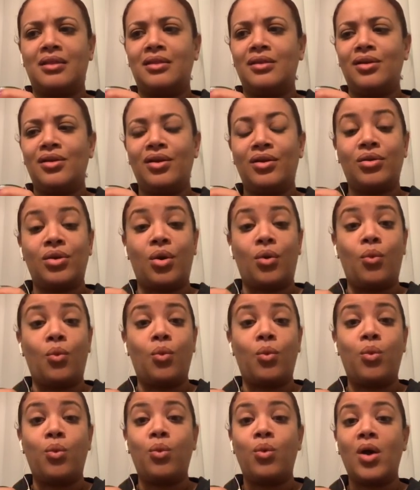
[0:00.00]
you don't know
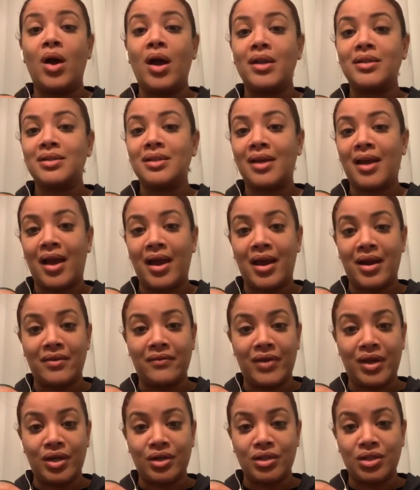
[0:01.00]
what kind of
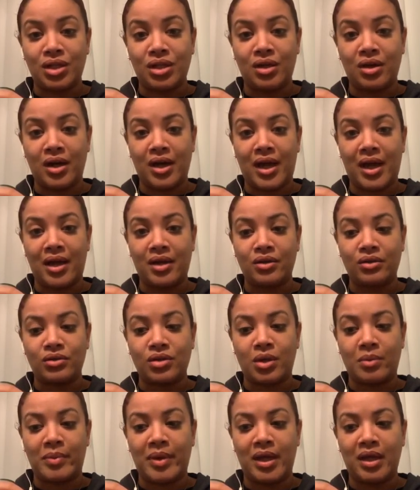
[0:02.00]
energy your candles
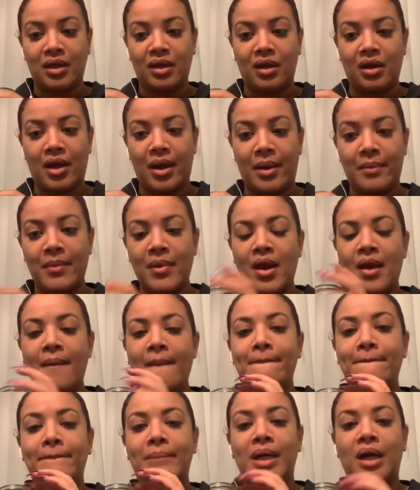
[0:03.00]
are picking up,
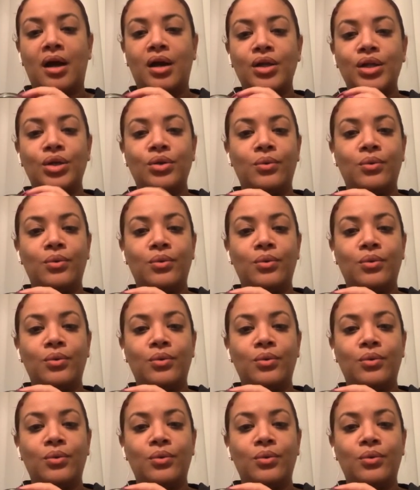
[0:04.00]
but all you